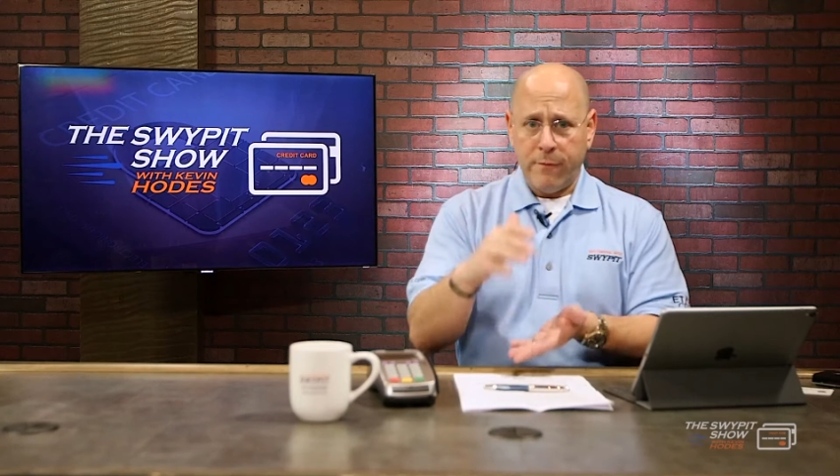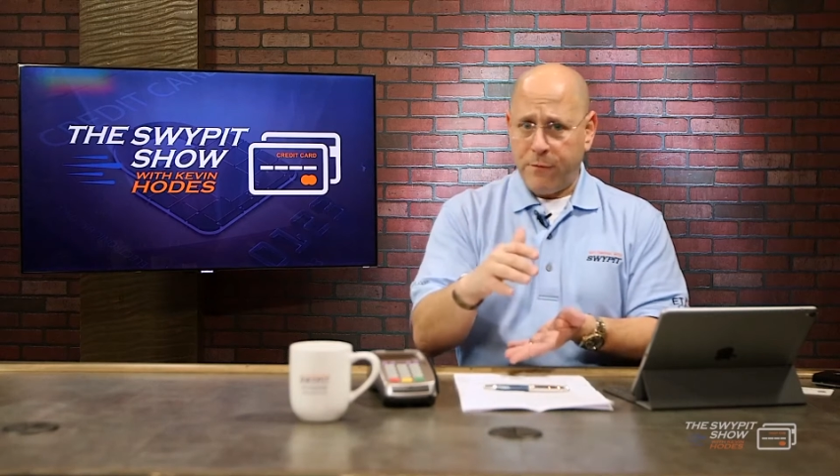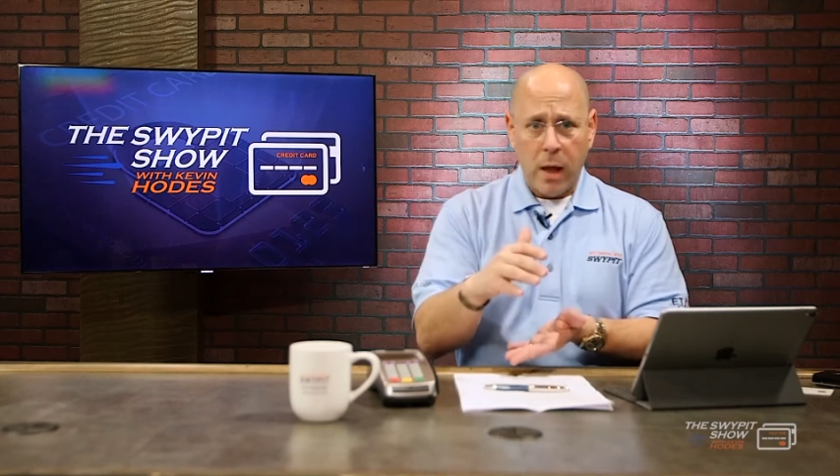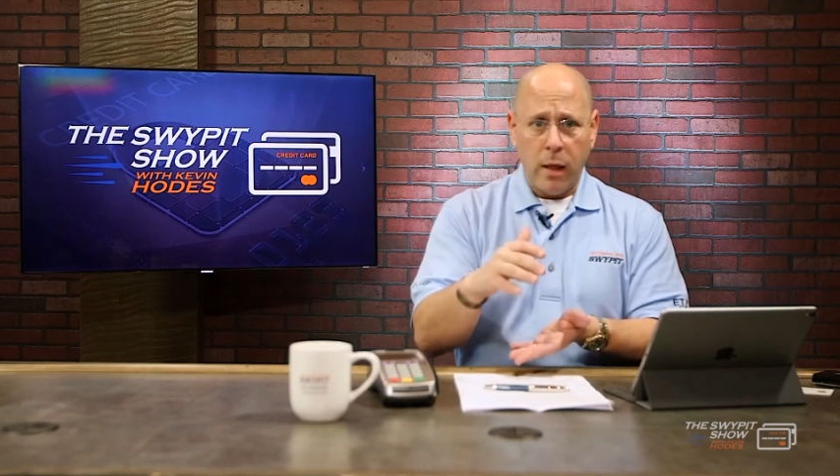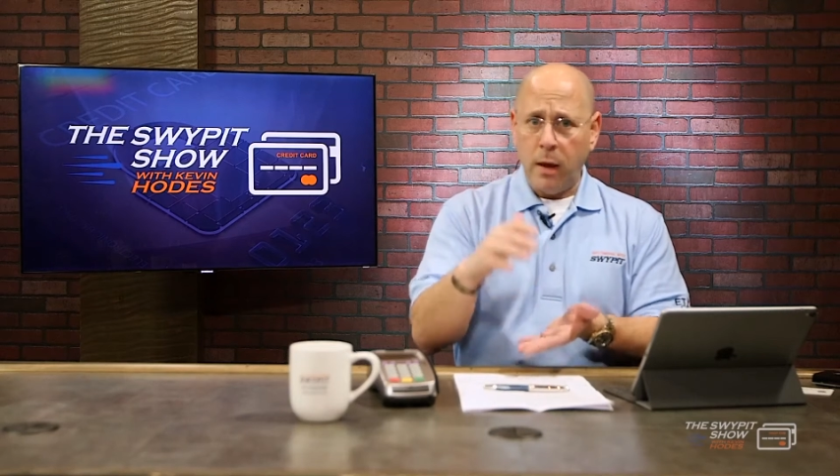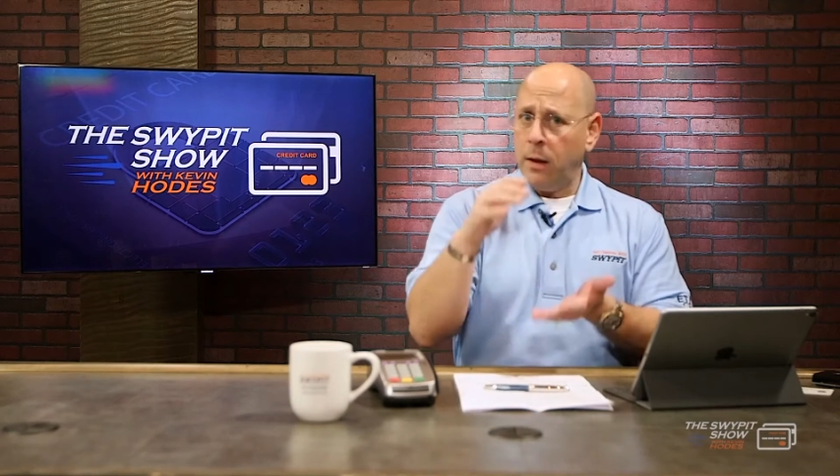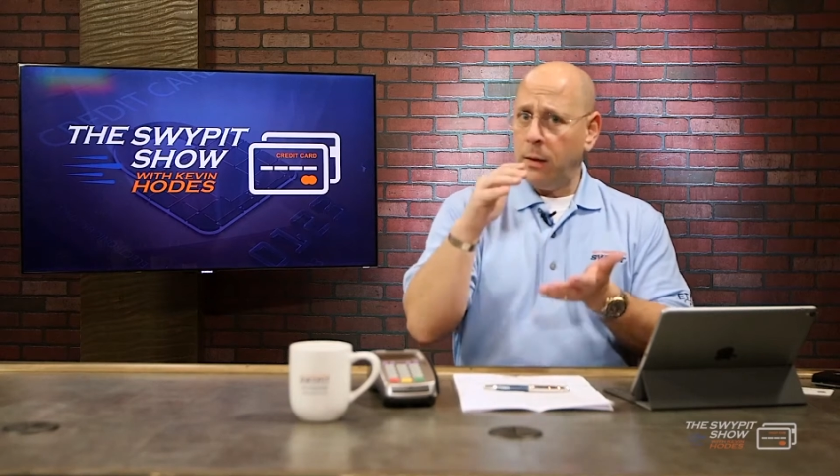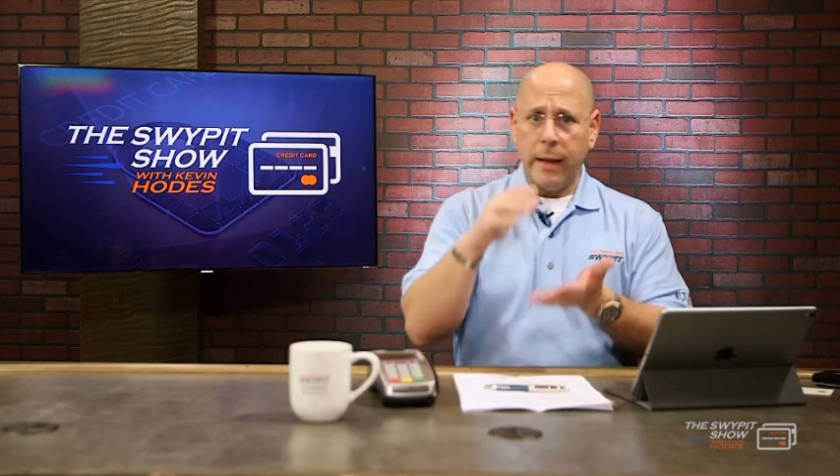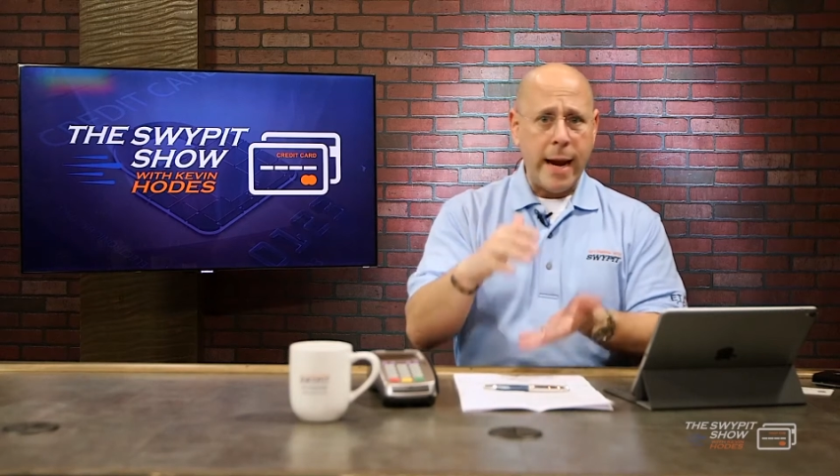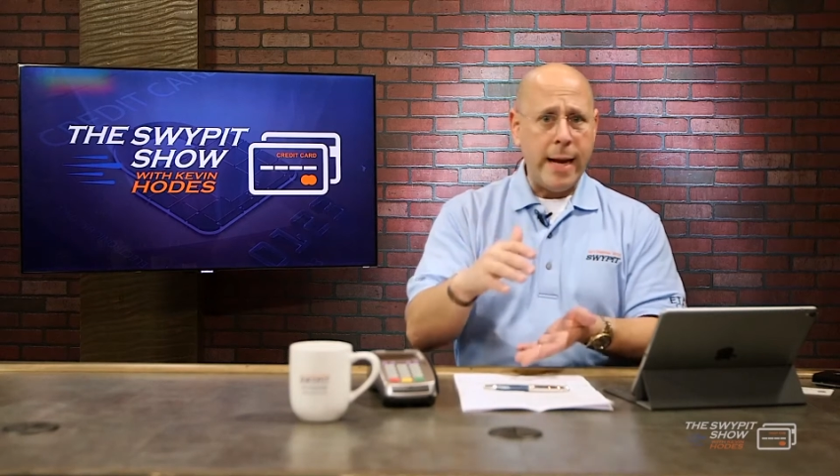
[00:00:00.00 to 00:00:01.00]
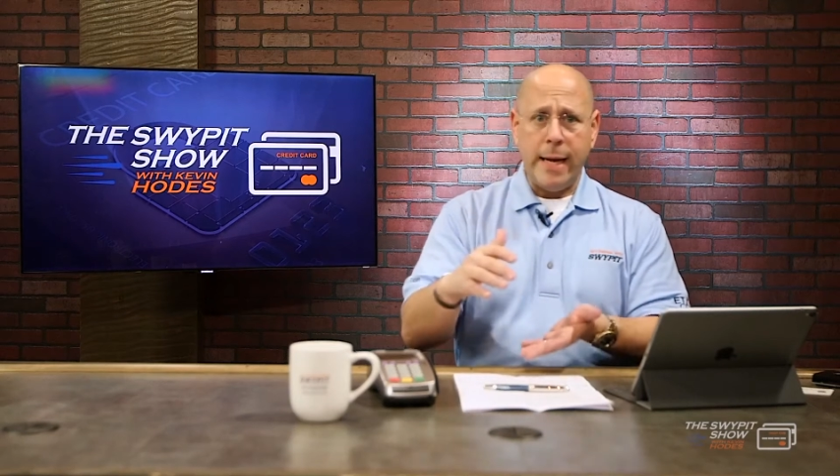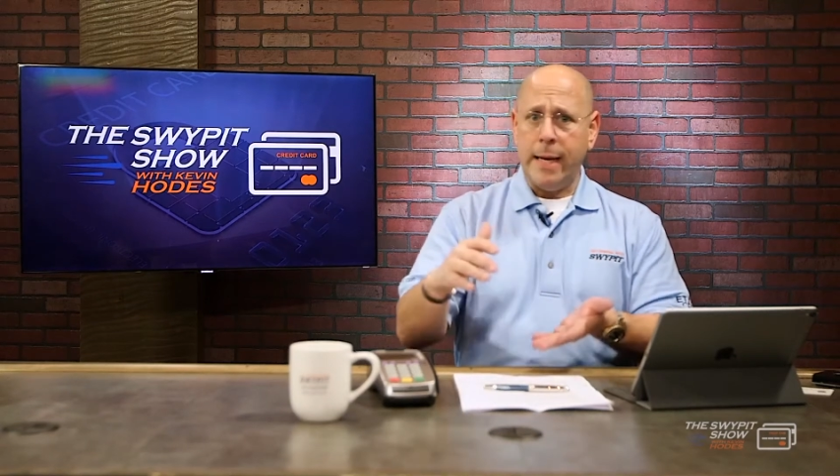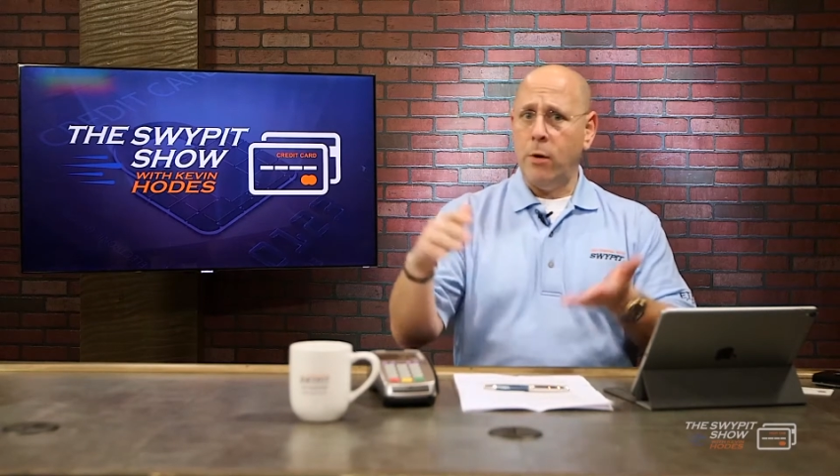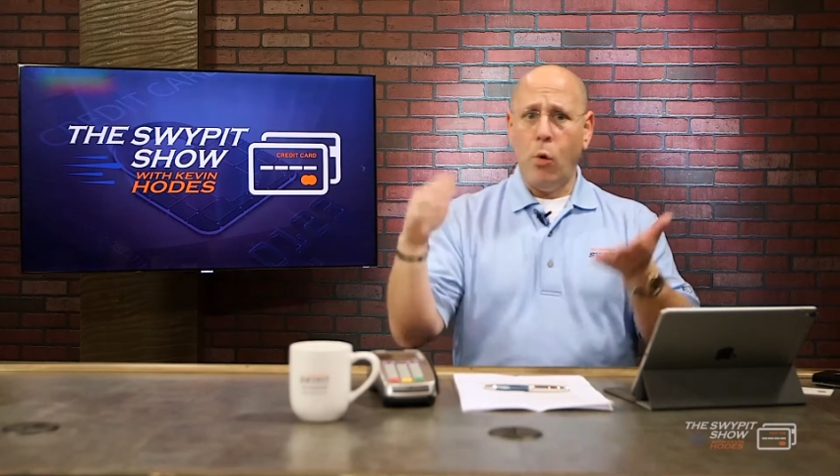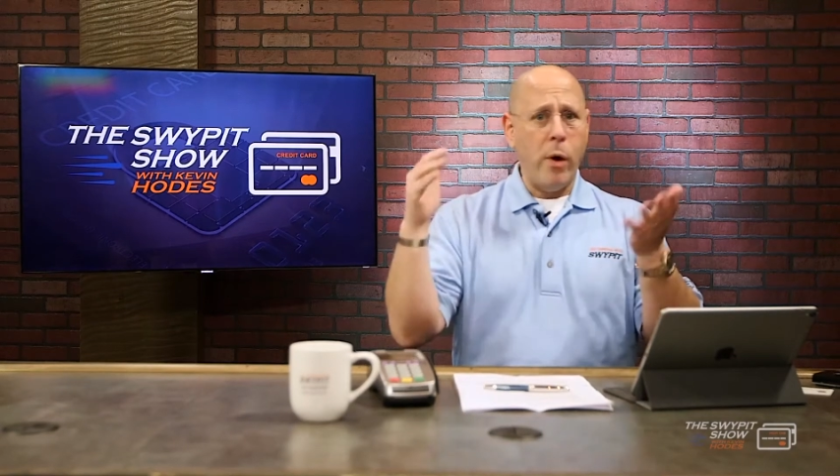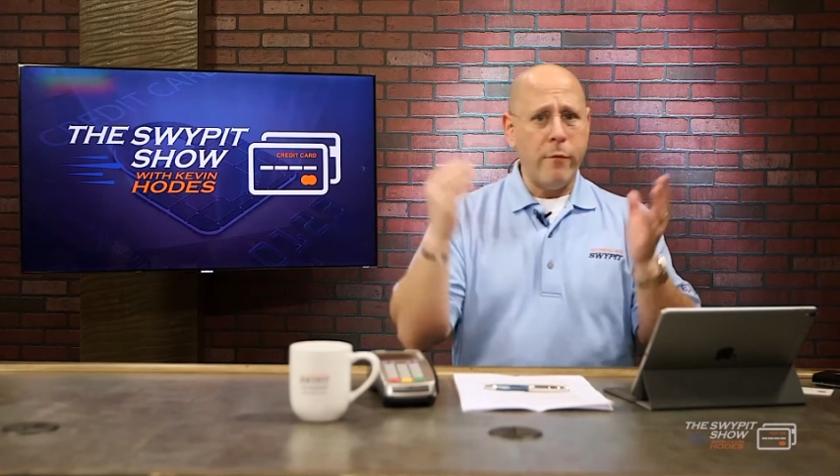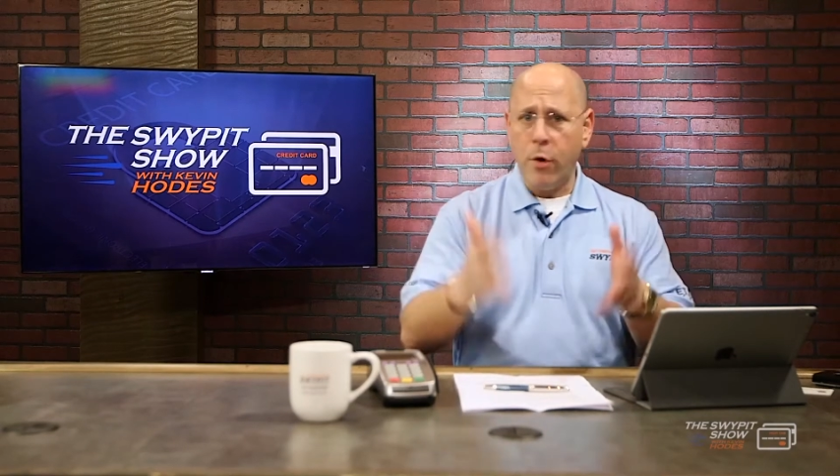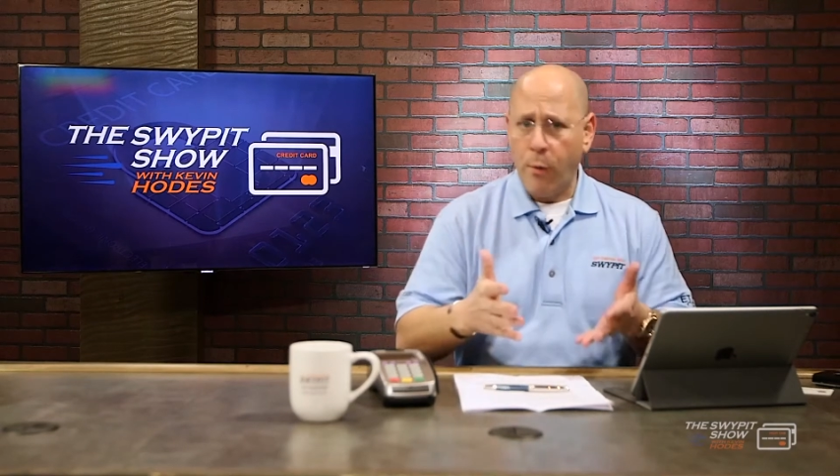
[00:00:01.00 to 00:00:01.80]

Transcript: fella, lady, whoever